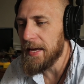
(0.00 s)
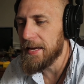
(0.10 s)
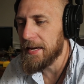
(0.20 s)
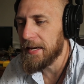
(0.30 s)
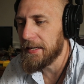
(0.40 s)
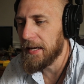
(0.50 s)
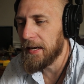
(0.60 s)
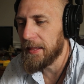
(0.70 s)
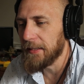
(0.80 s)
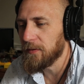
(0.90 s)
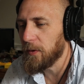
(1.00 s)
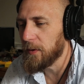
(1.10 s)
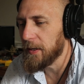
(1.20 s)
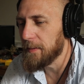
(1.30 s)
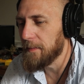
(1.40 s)
and that's
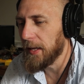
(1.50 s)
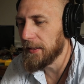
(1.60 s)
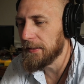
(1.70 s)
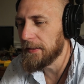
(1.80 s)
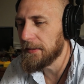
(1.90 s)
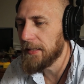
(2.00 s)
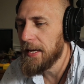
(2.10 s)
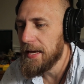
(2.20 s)
FLORIAN, MELLIES,